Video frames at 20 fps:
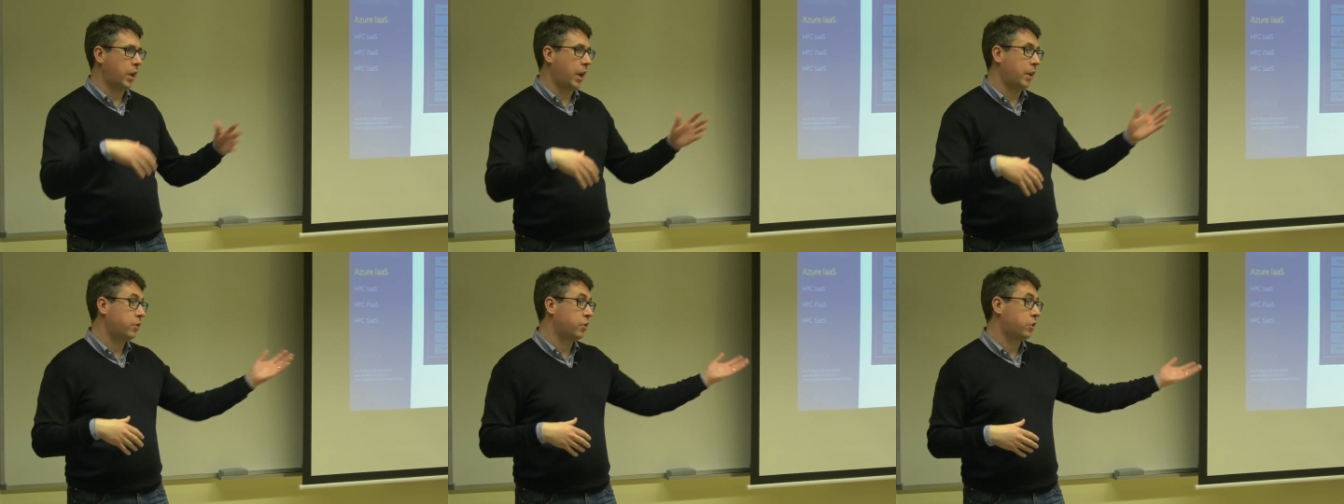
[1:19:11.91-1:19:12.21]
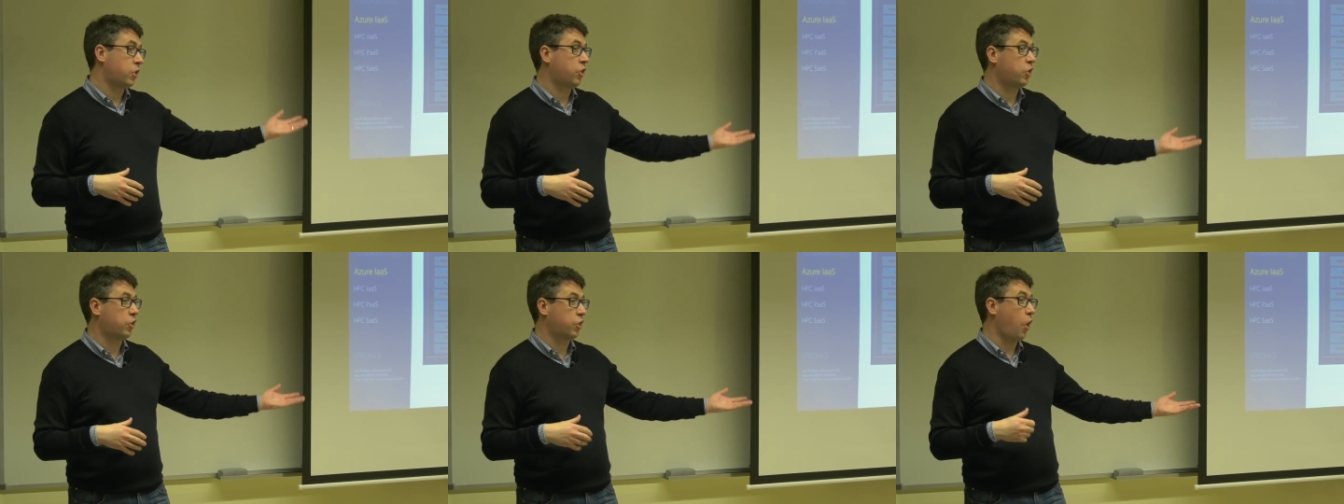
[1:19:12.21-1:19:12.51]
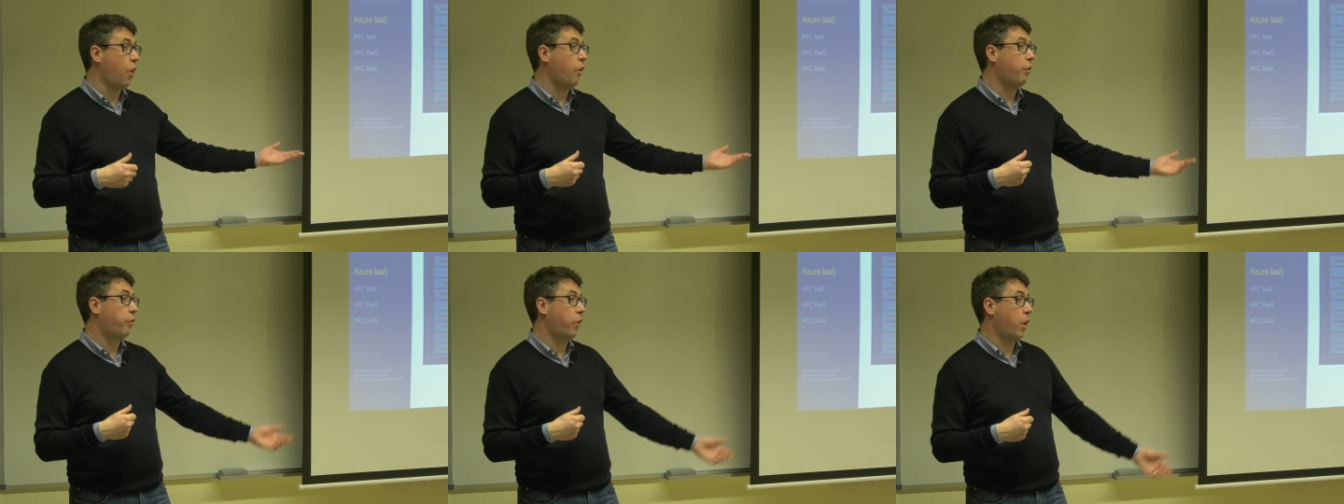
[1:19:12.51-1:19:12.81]
let you
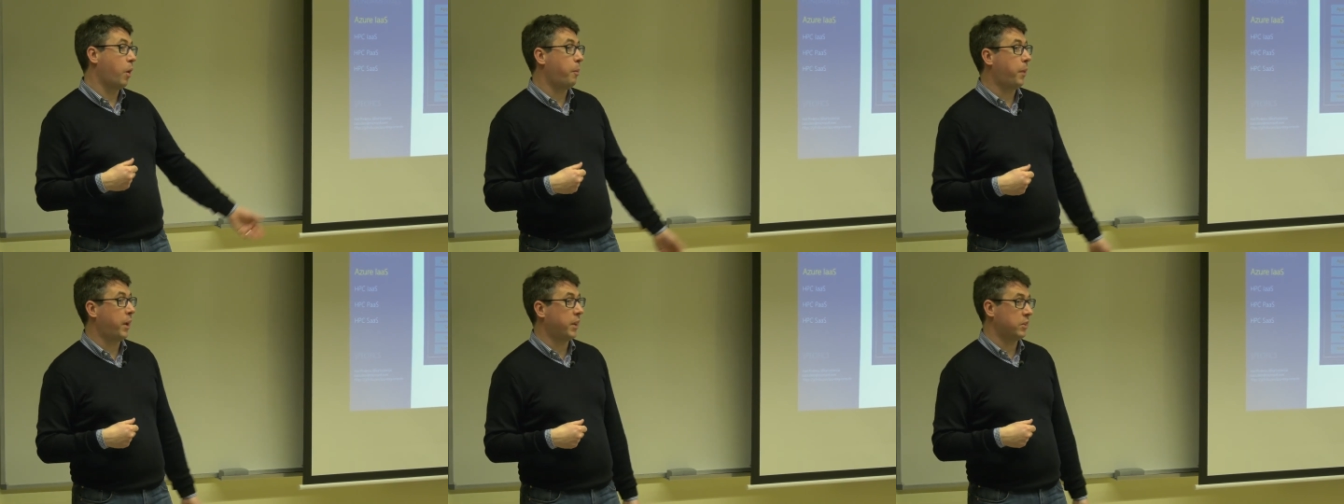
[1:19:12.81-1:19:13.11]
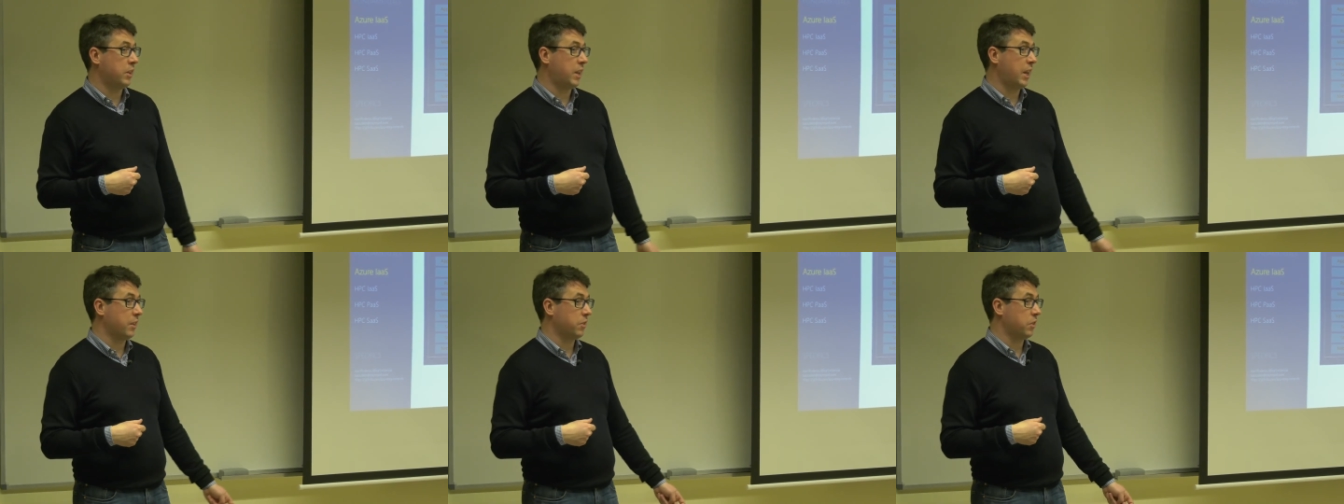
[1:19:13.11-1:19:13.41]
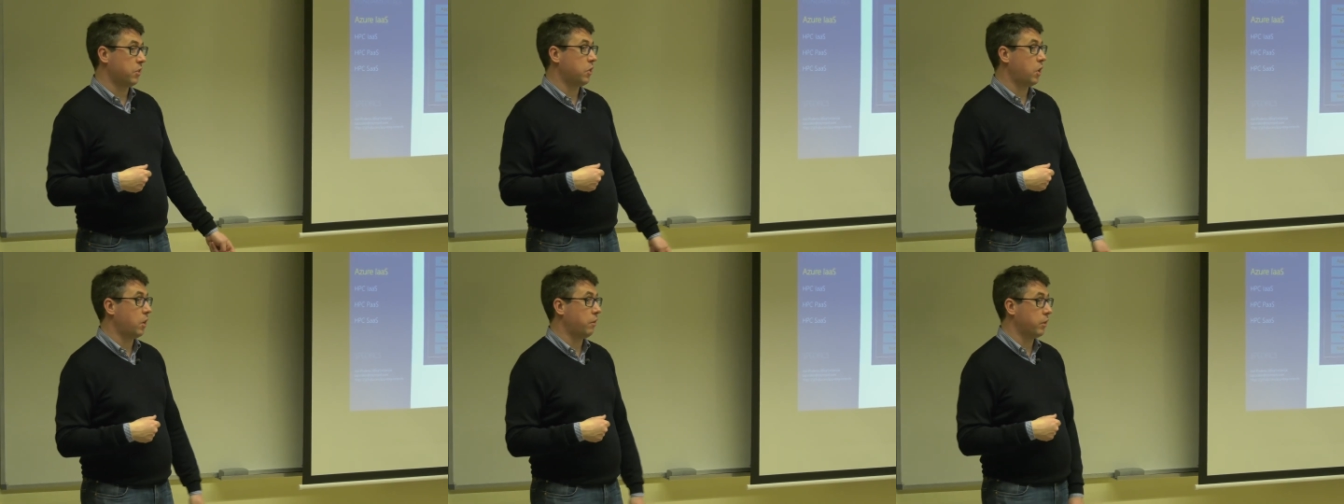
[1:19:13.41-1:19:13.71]
understand better
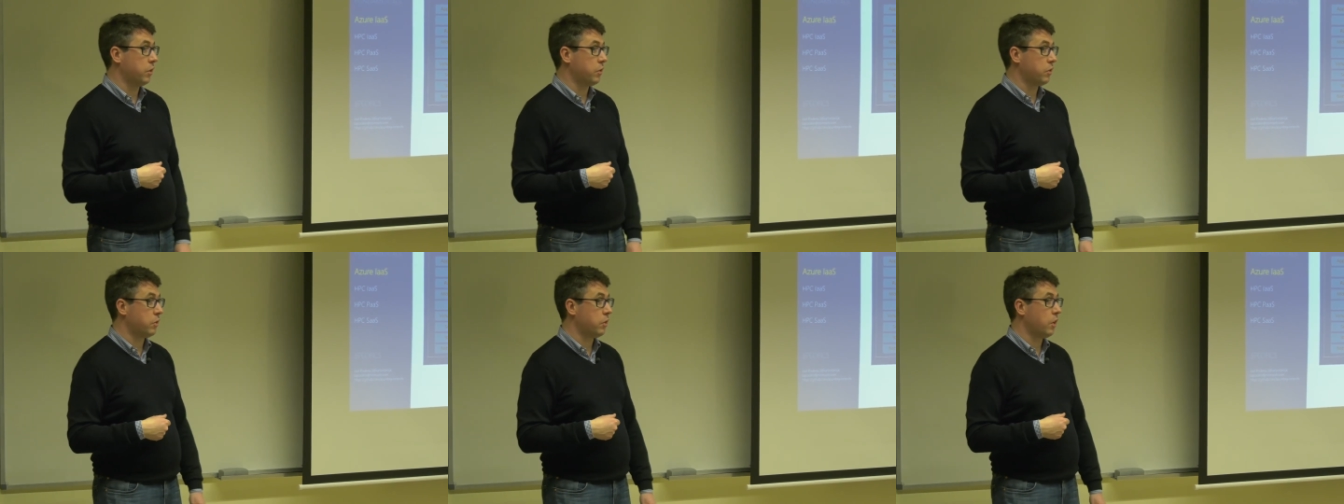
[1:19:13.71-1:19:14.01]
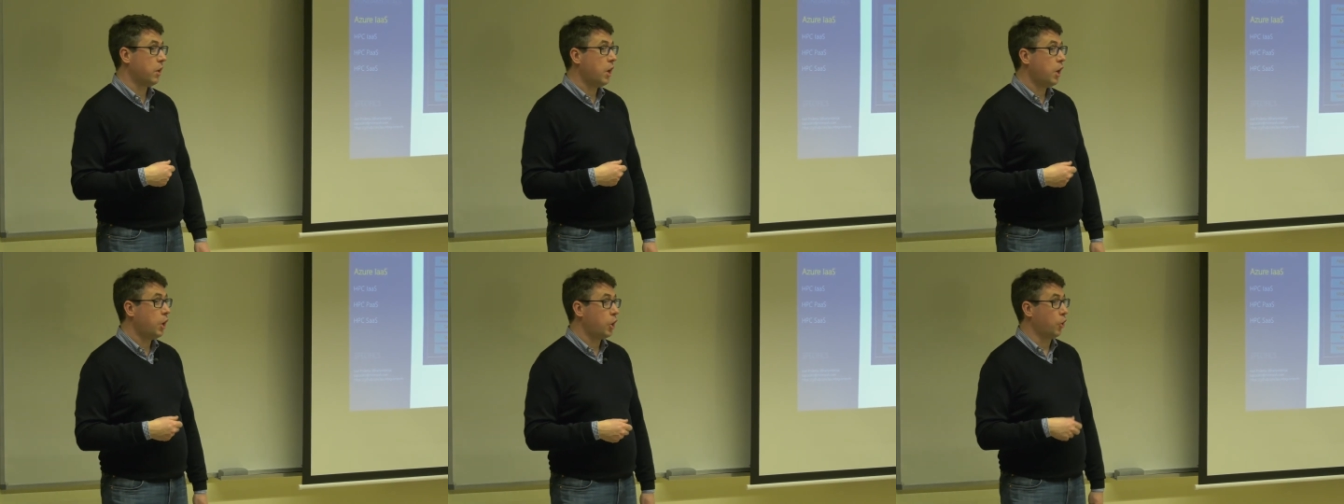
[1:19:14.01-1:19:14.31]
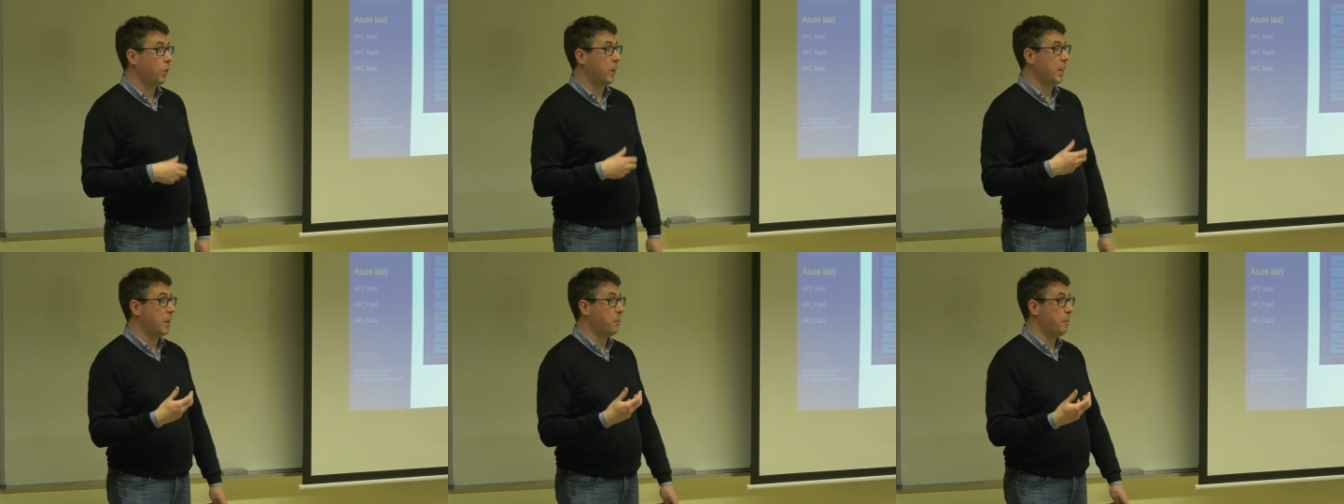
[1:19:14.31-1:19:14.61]
what means when you
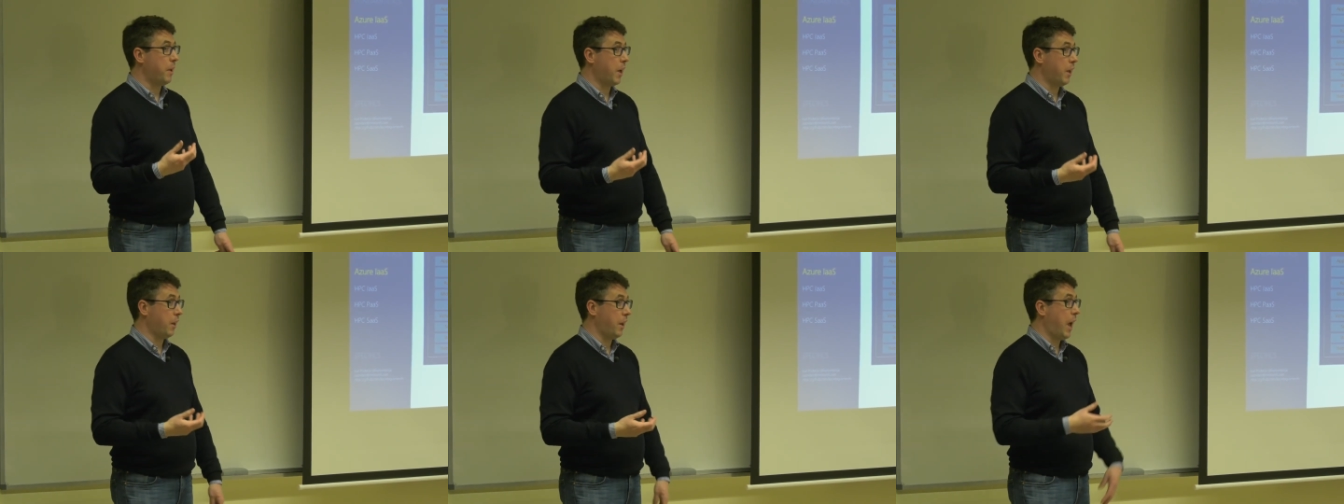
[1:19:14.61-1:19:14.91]
run on